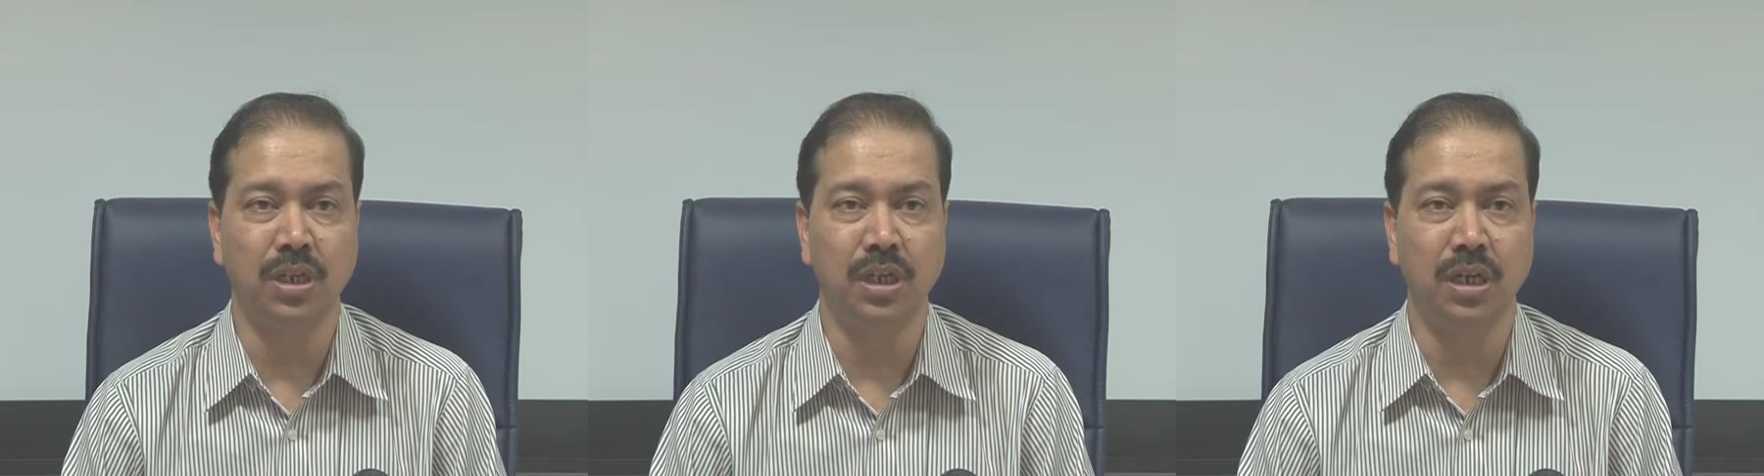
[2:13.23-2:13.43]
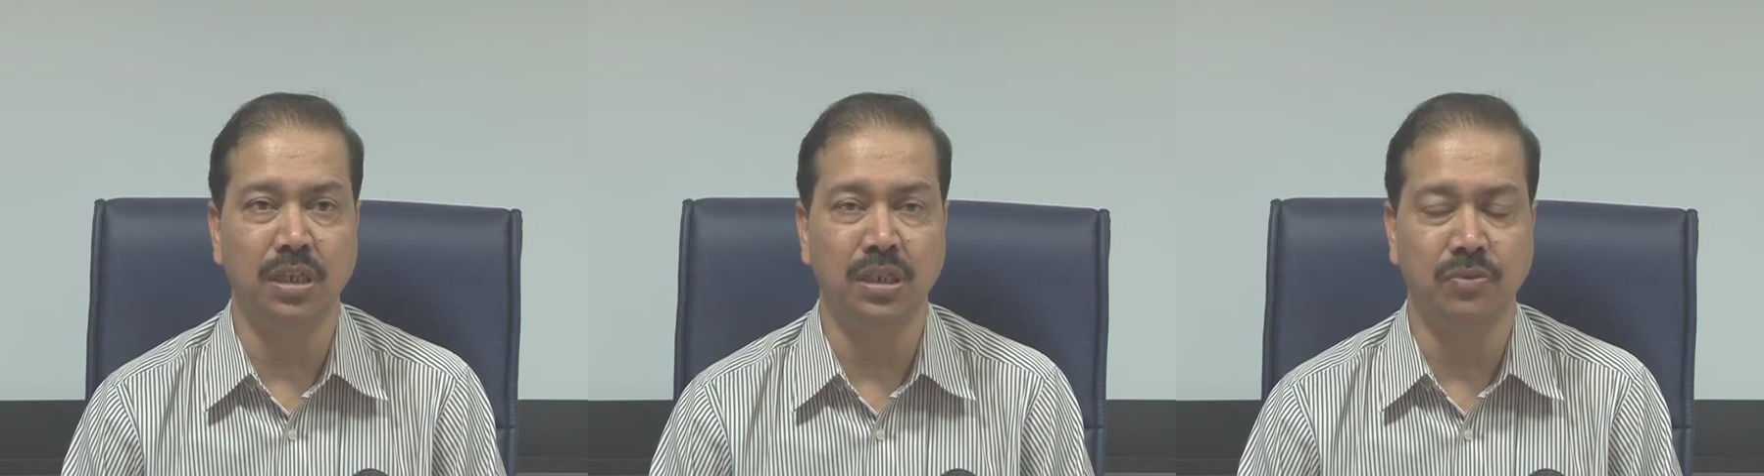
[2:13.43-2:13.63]

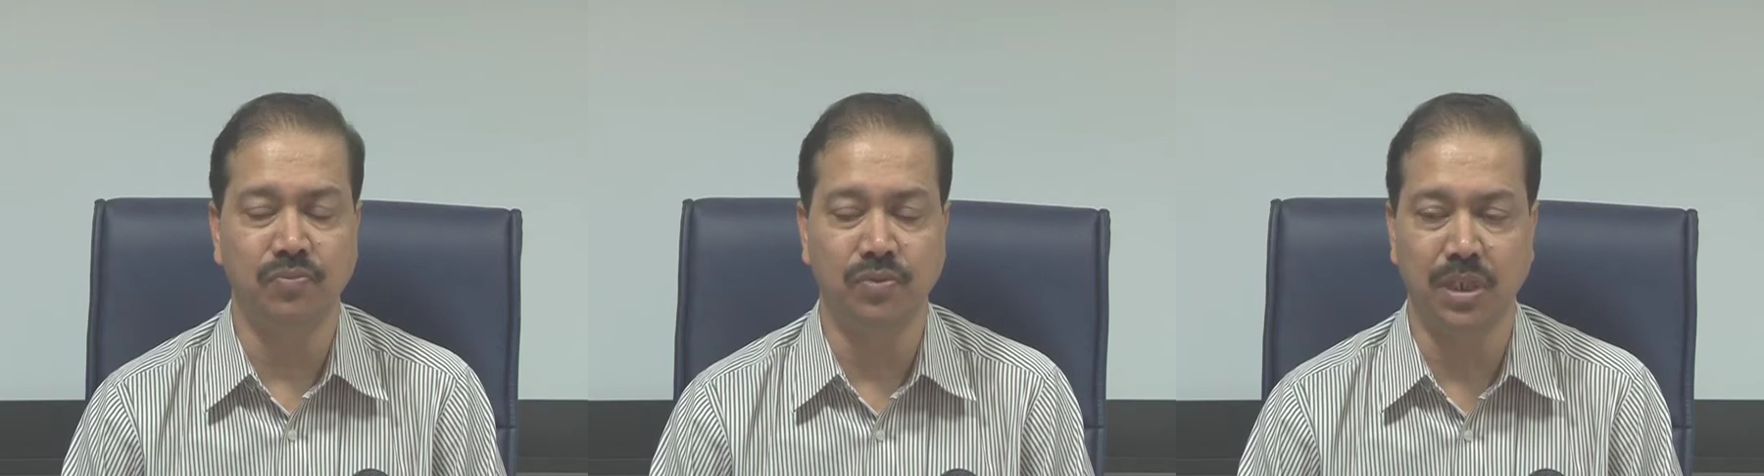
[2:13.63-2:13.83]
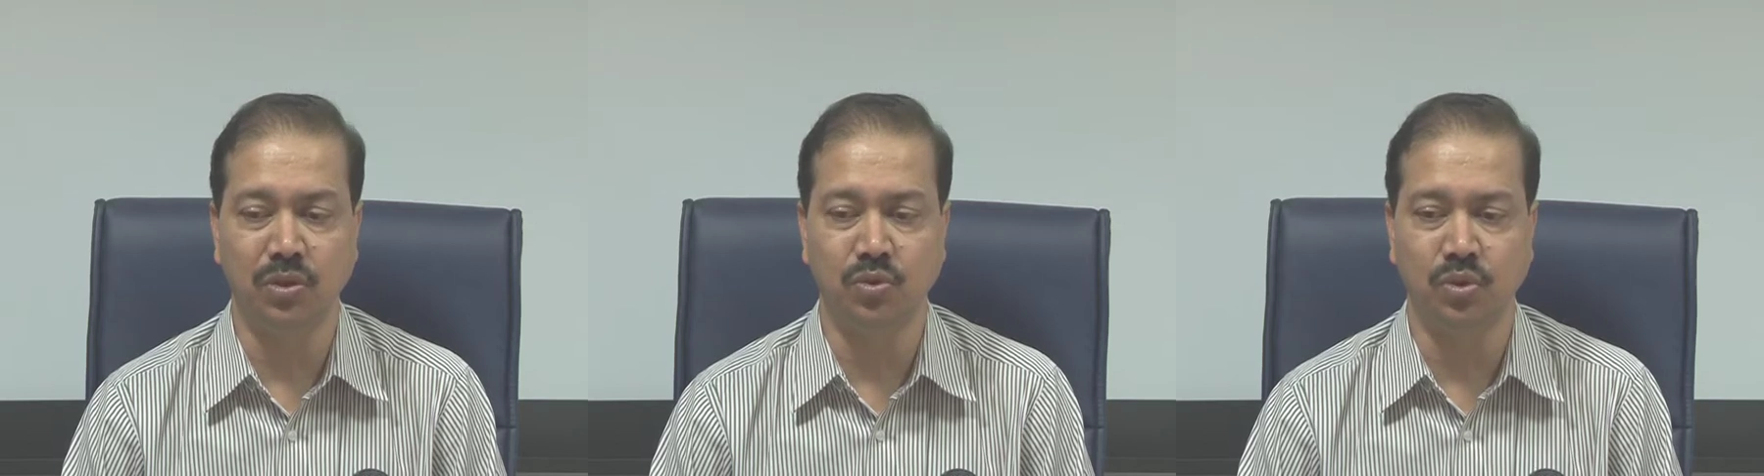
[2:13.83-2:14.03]

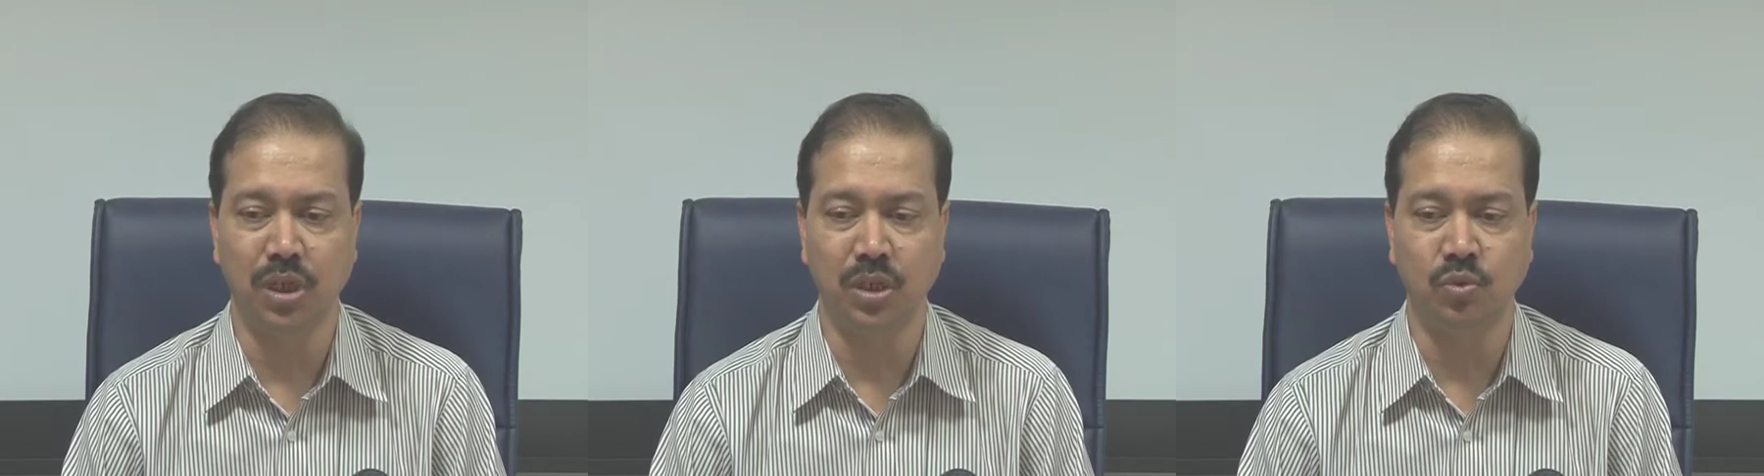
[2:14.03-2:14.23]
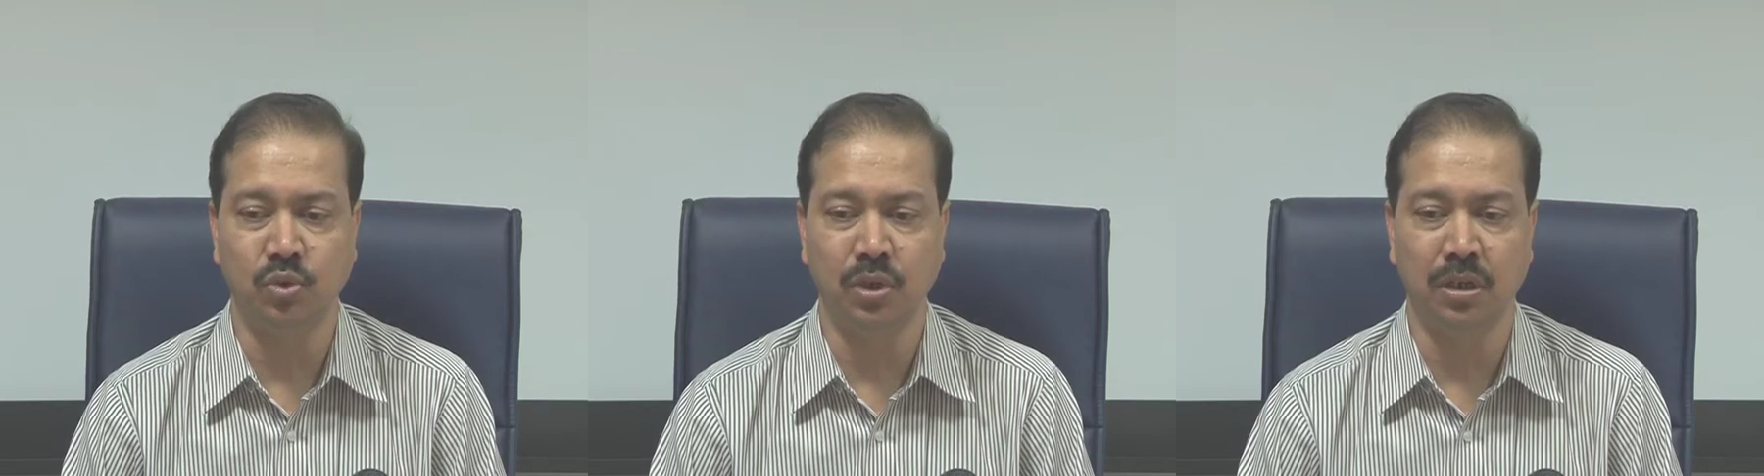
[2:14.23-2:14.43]

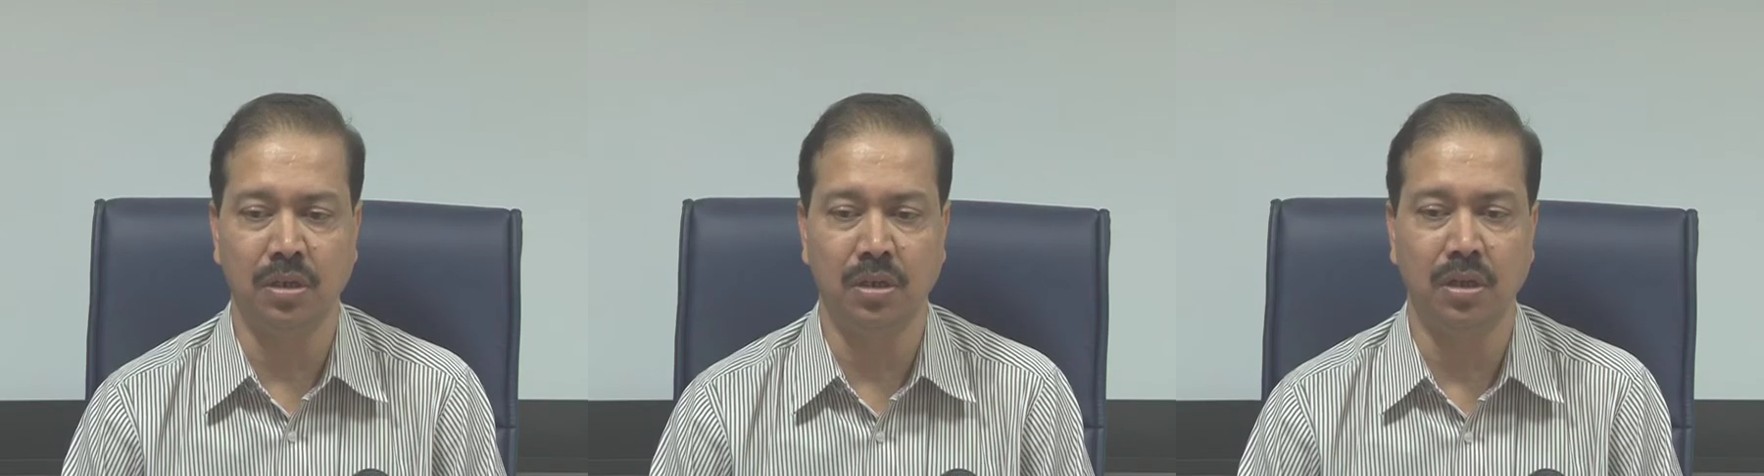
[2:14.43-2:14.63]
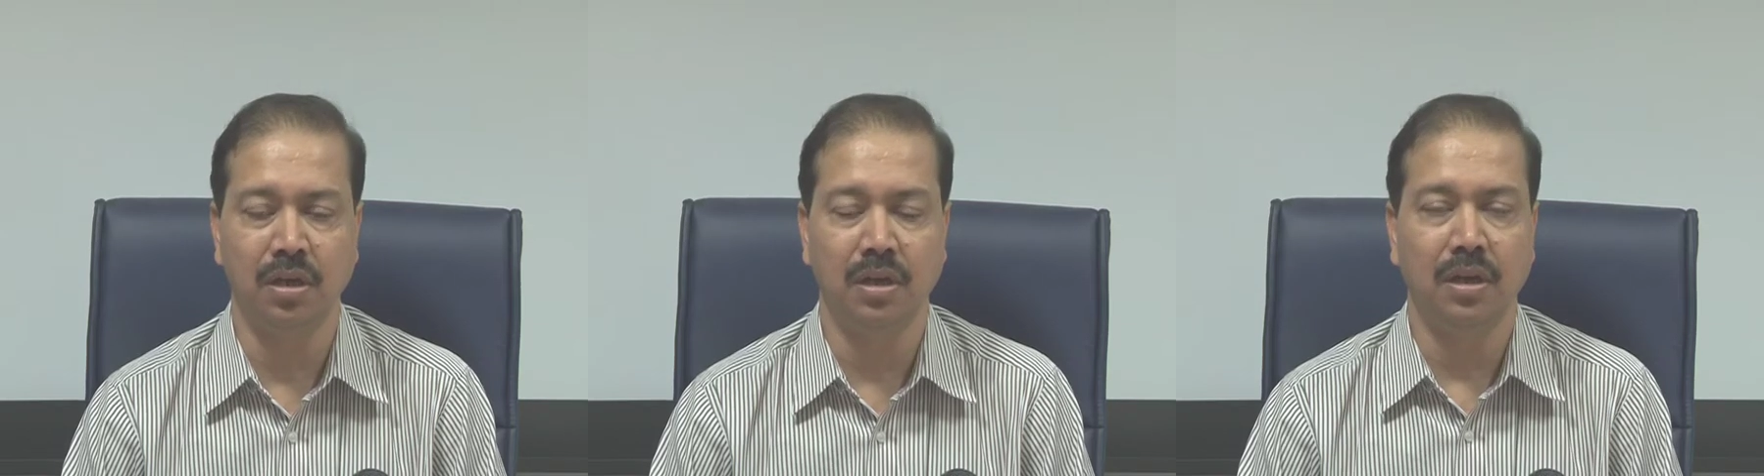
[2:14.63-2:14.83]
differentiation,
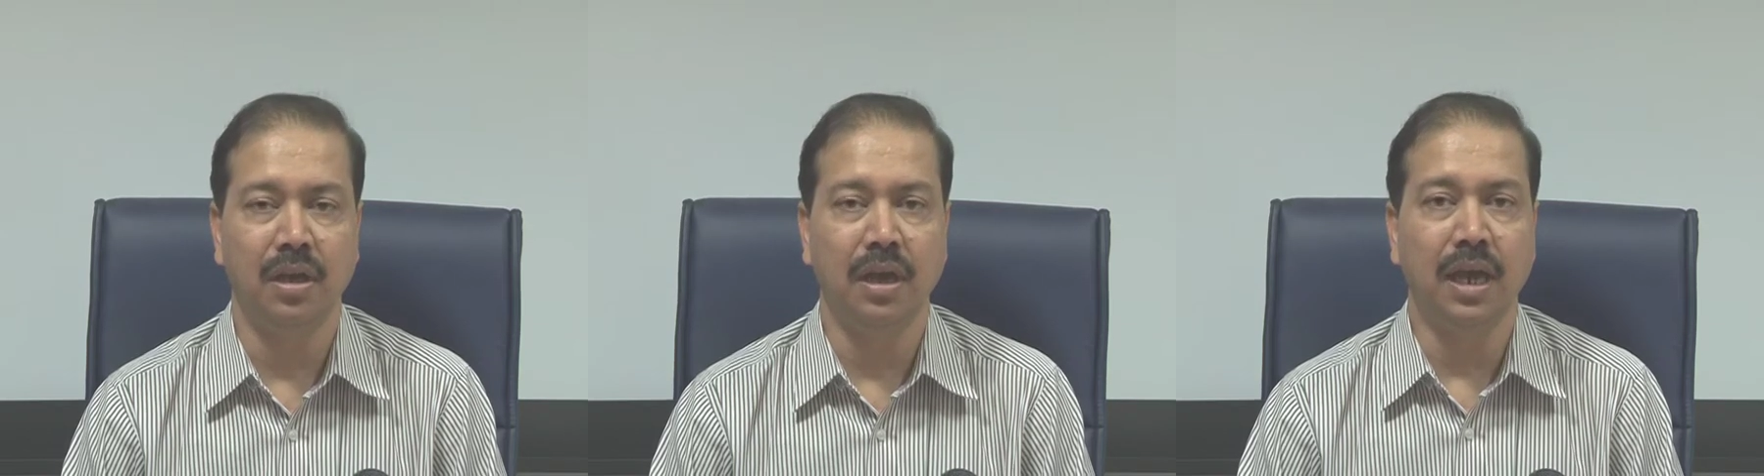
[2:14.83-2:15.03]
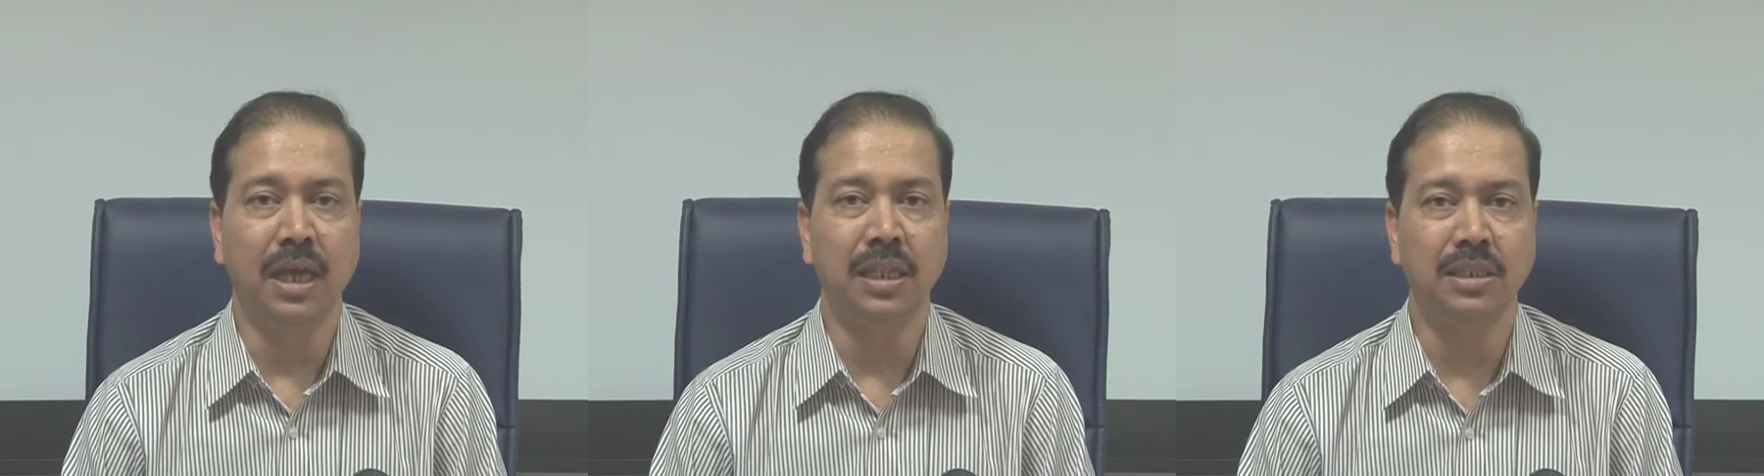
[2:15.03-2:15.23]

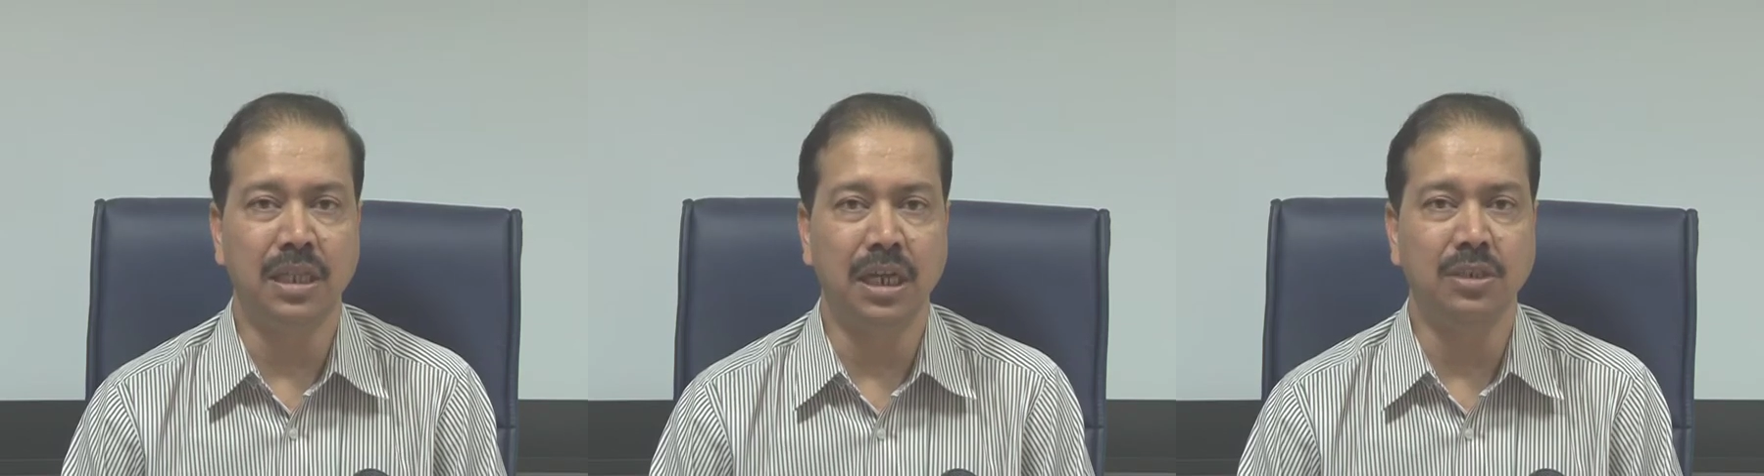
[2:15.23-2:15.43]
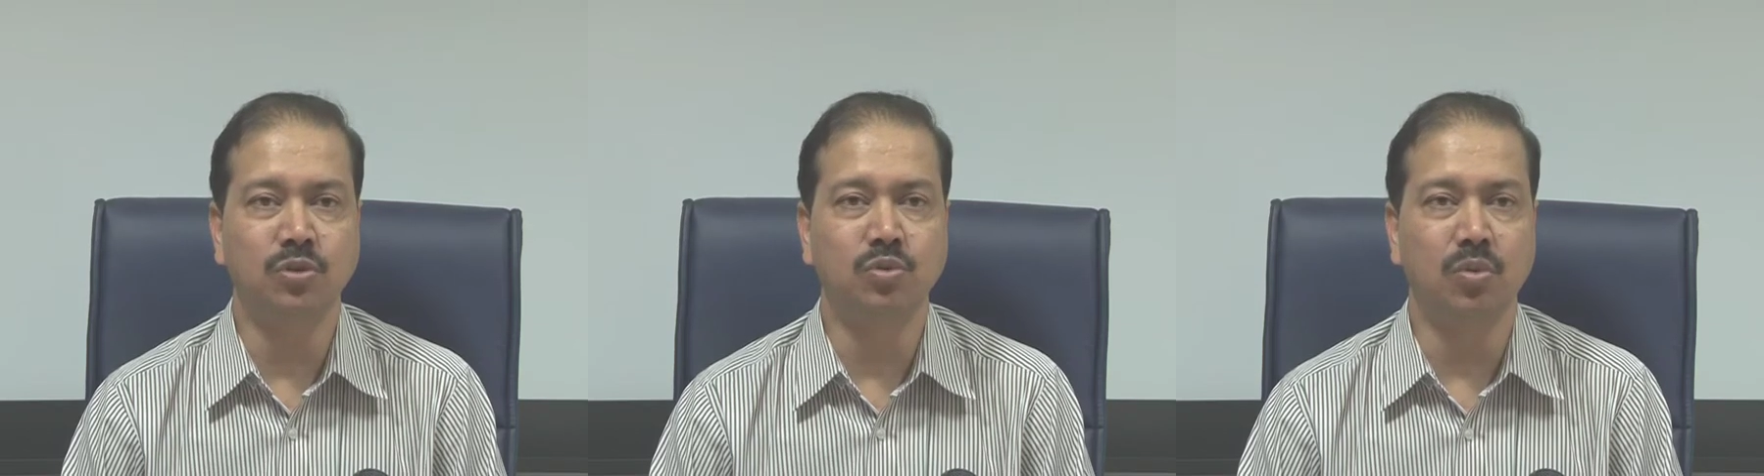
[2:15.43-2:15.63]
and that's
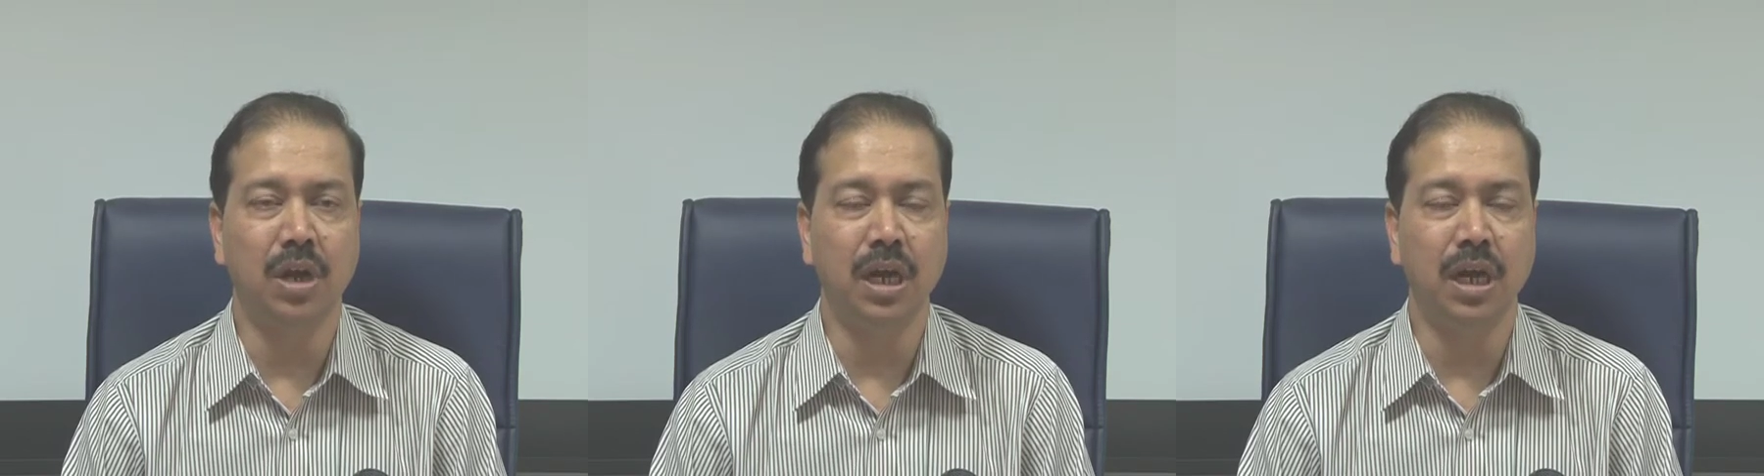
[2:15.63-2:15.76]
why